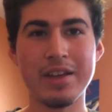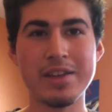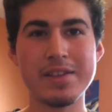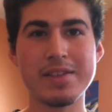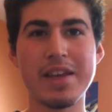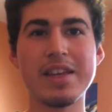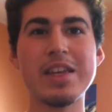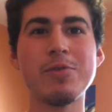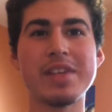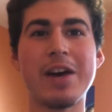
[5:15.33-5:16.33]
saying he
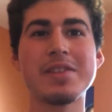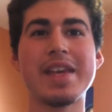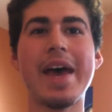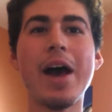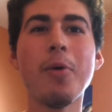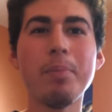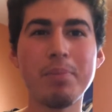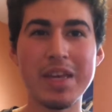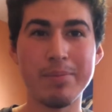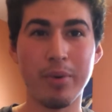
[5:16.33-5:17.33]
was out to help
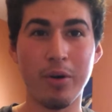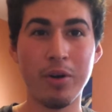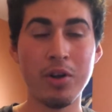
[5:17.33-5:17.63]
people